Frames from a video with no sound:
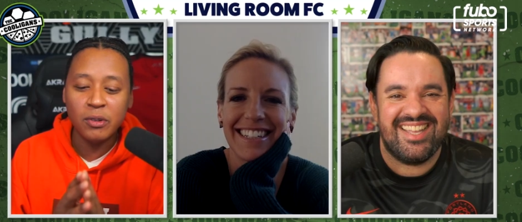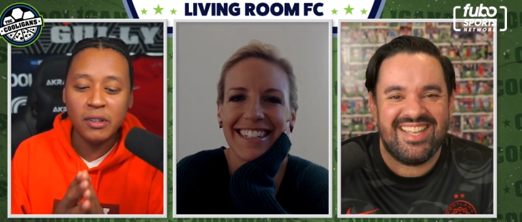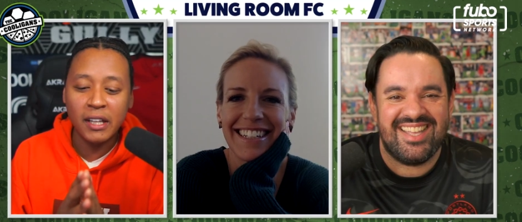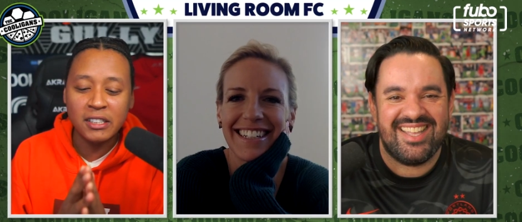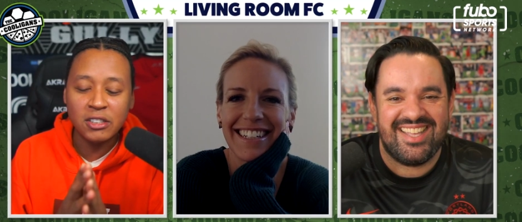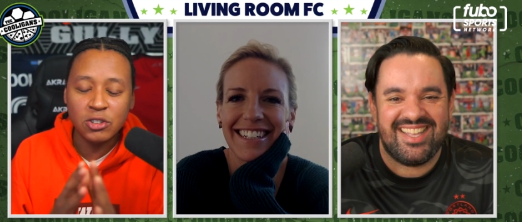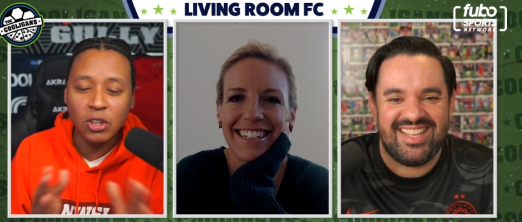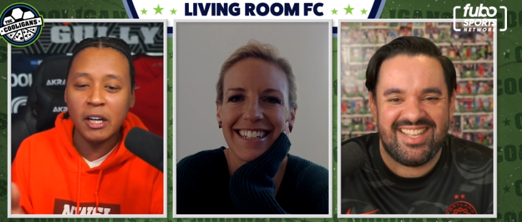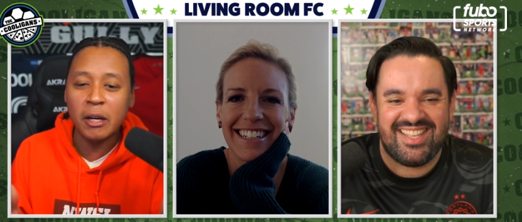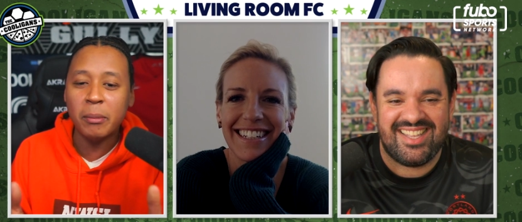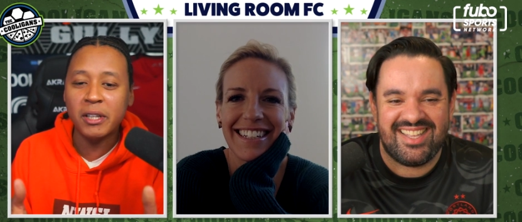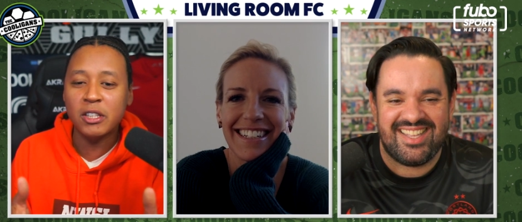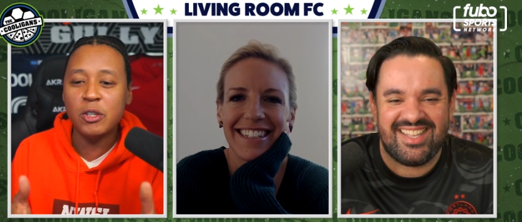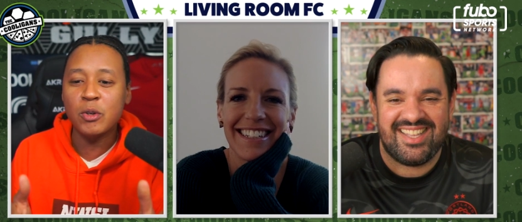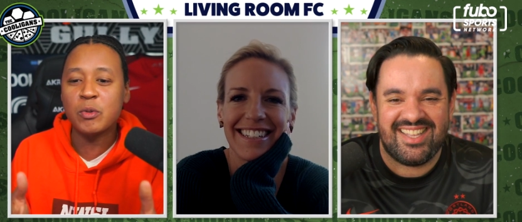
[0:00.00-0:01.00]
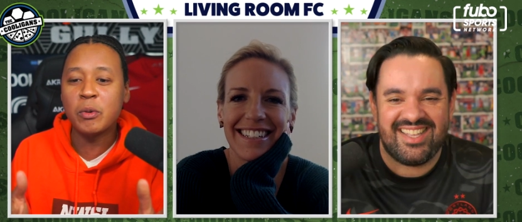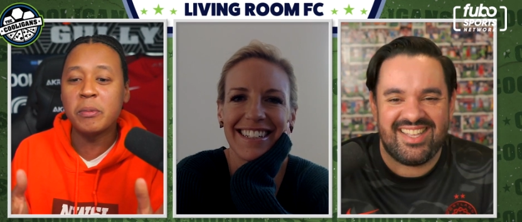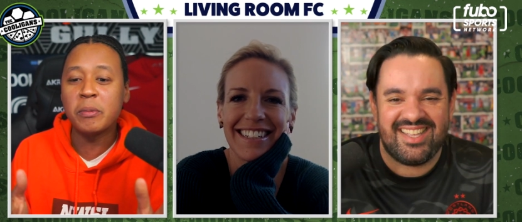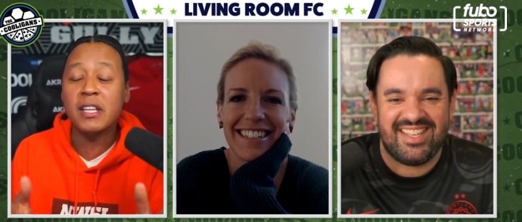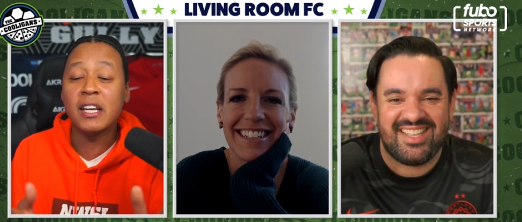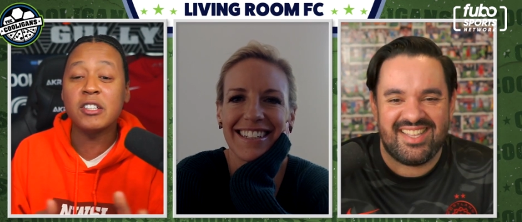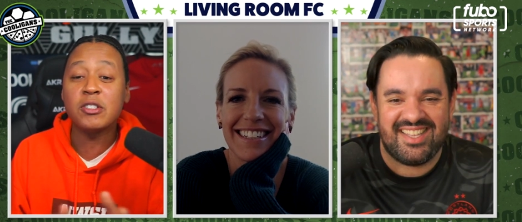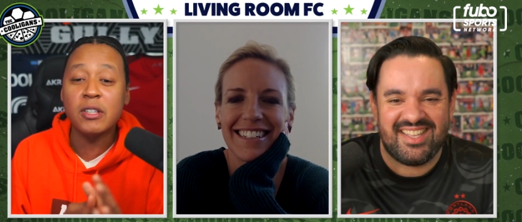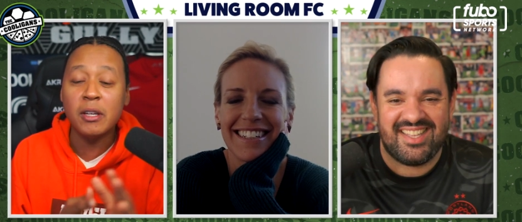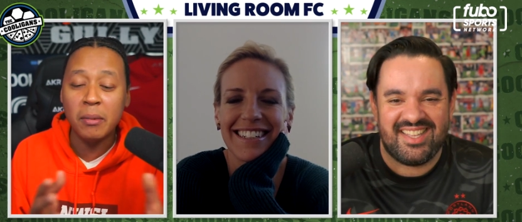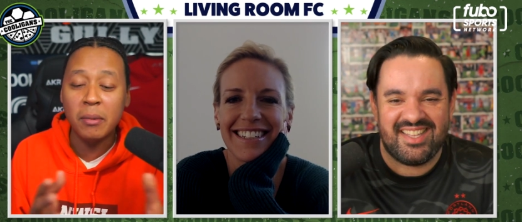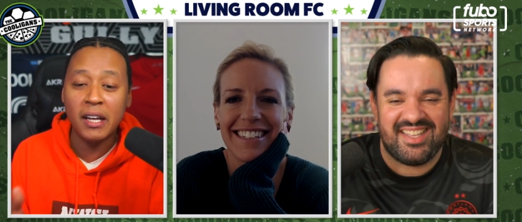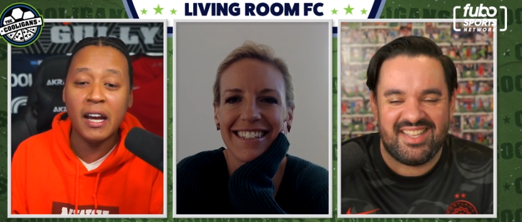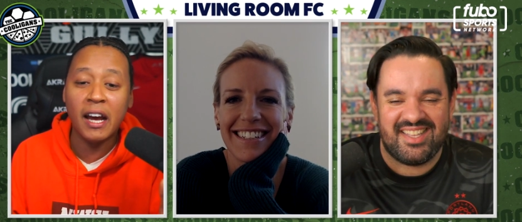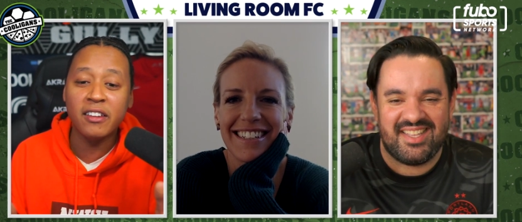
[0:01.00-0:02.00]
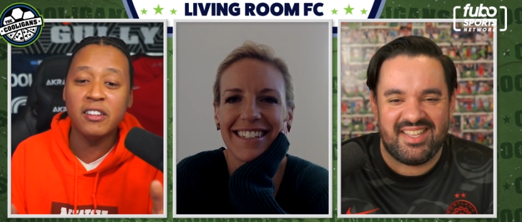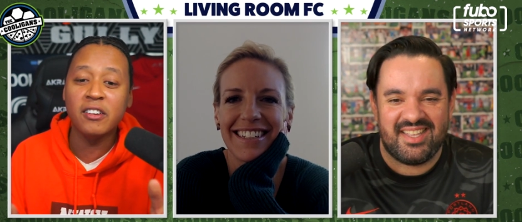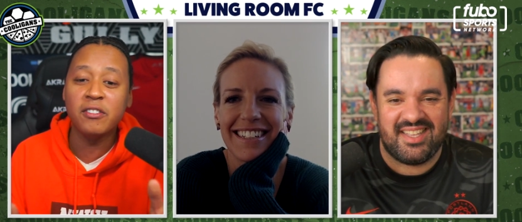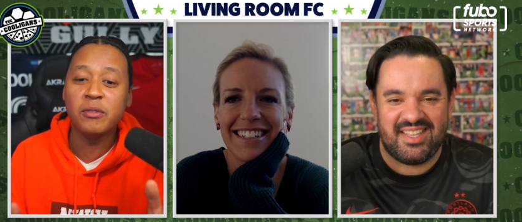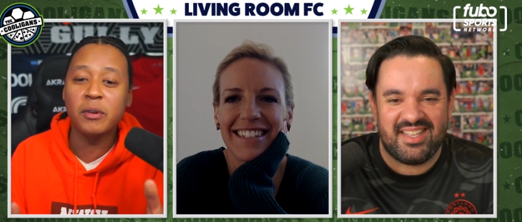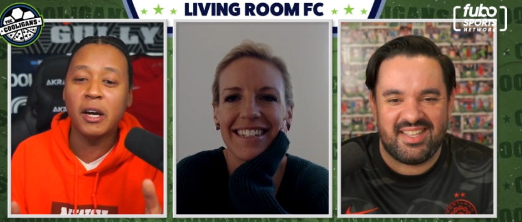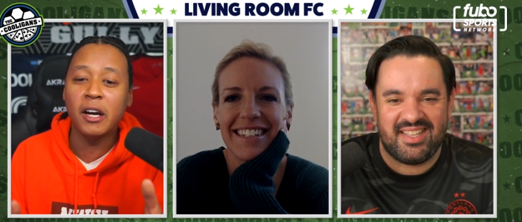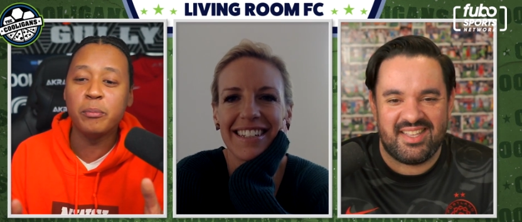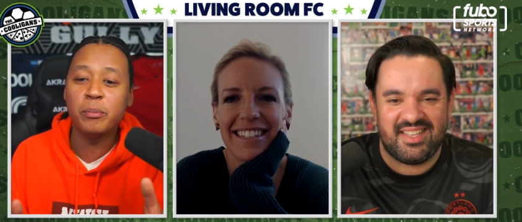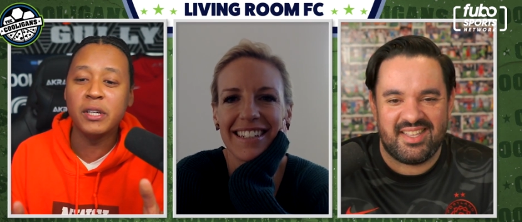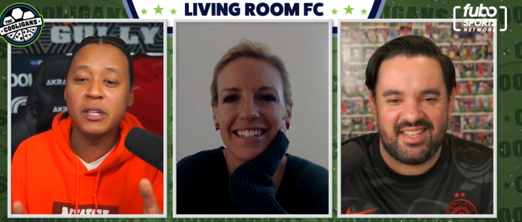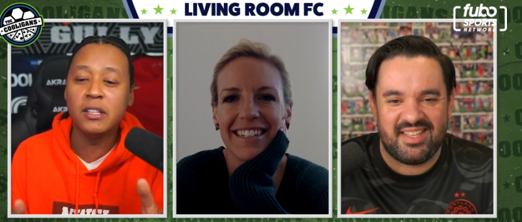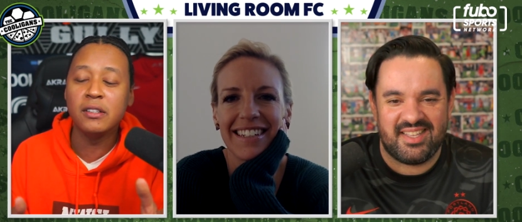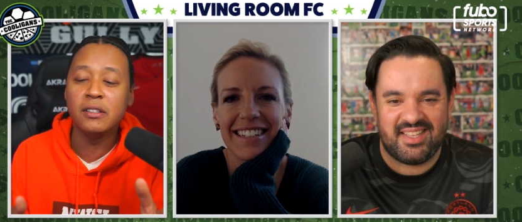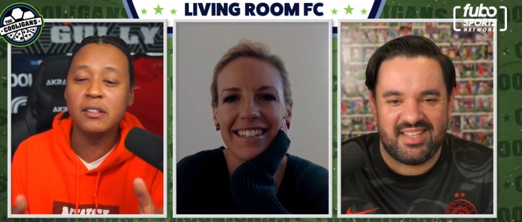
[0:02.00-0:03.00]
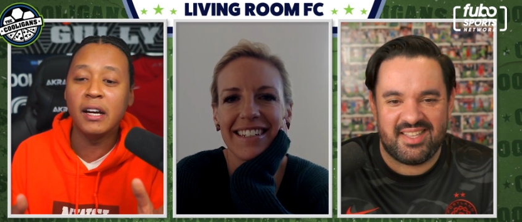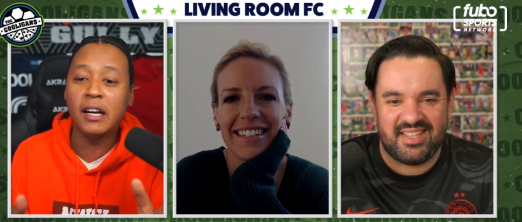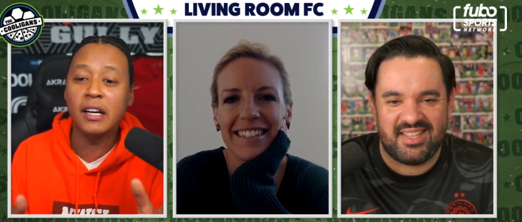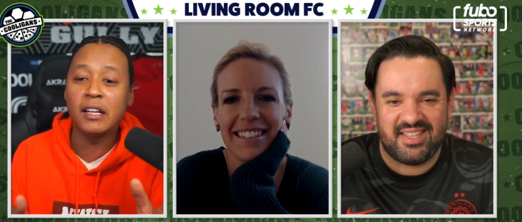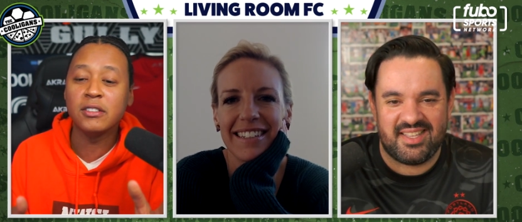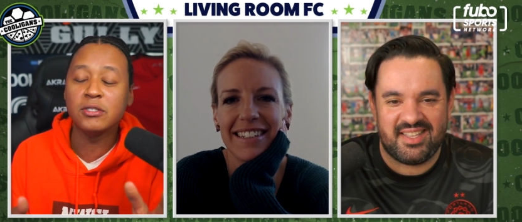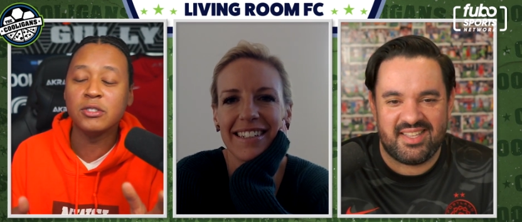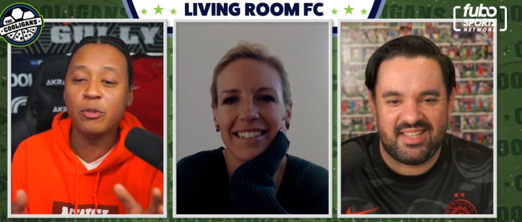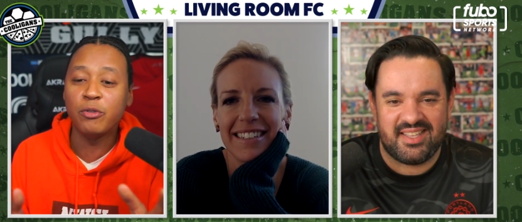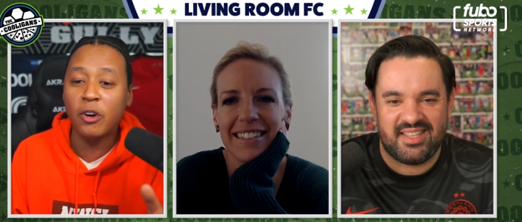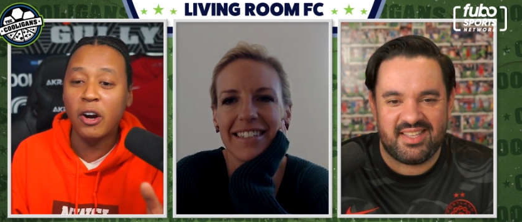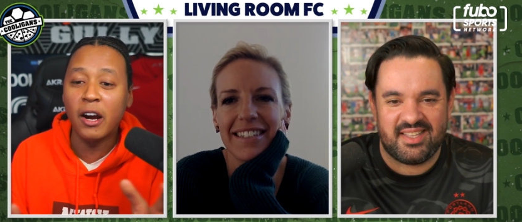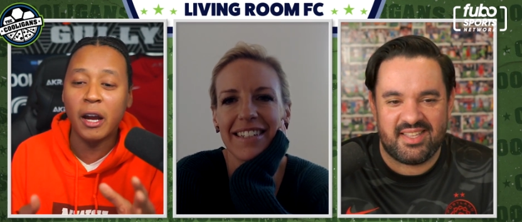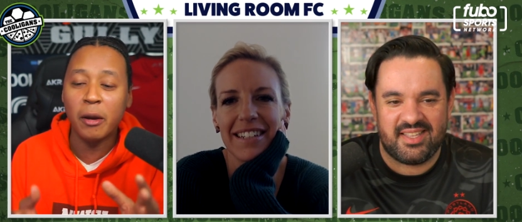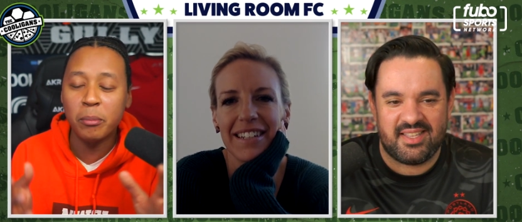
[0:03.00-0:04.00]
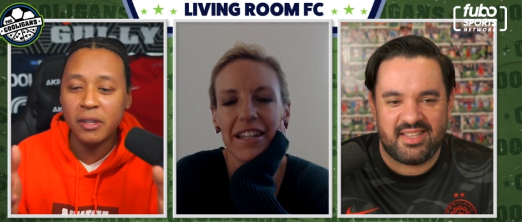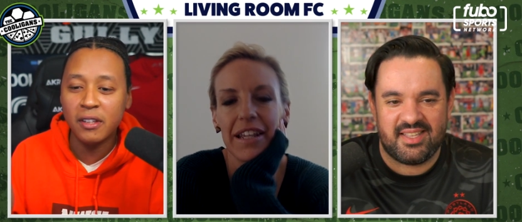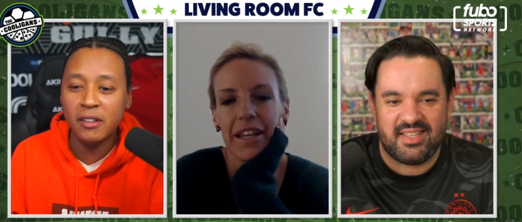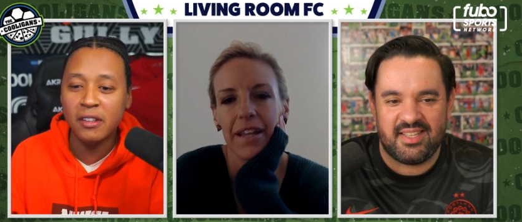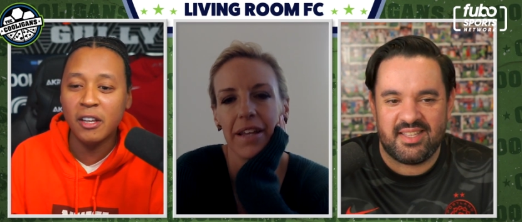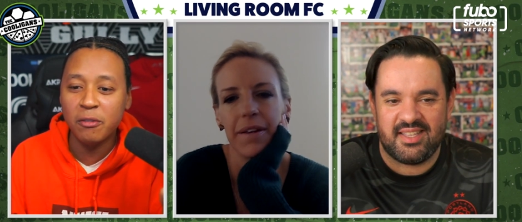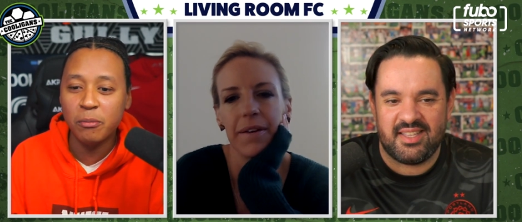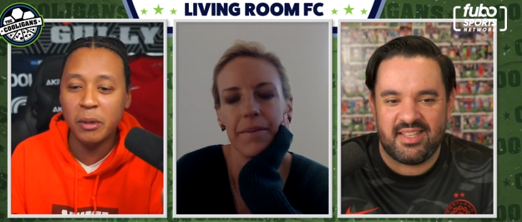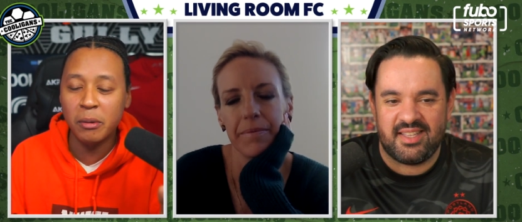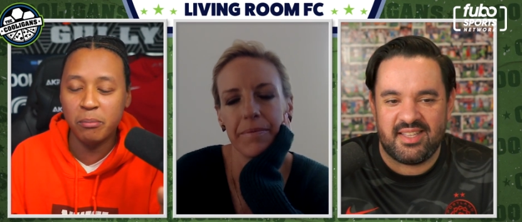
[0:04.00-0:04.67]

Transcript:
Speaker 1: Let's talk about the U.S. Women's National Team and how they've been so far, how they've been